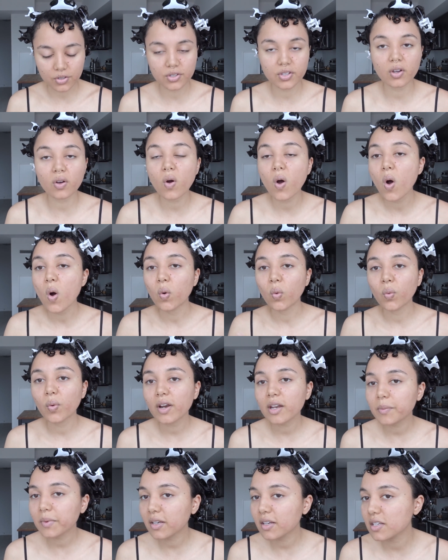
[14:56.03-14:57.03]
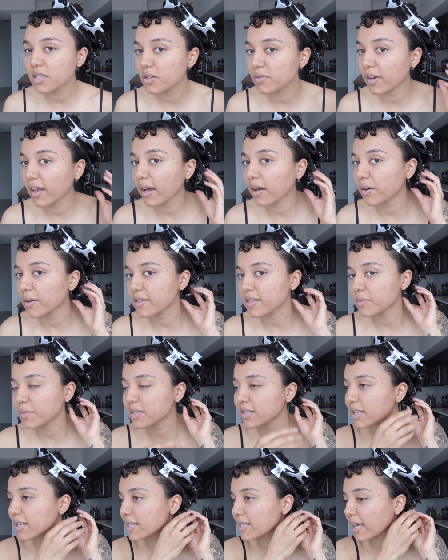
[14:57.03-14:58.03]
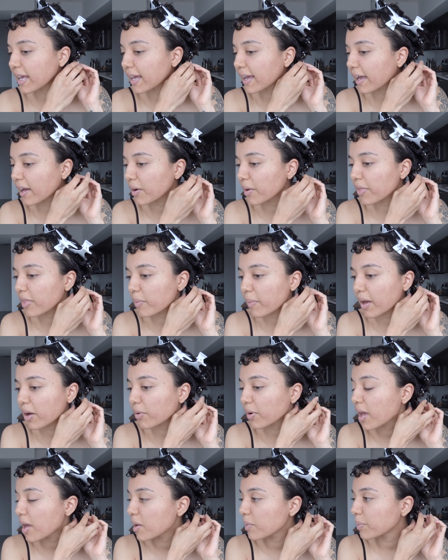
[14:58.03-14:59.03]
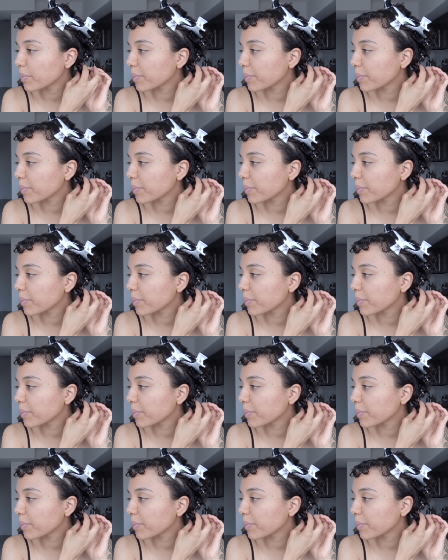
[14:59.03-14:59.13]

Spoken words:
So what I'm going to do now is I'm just going to take them out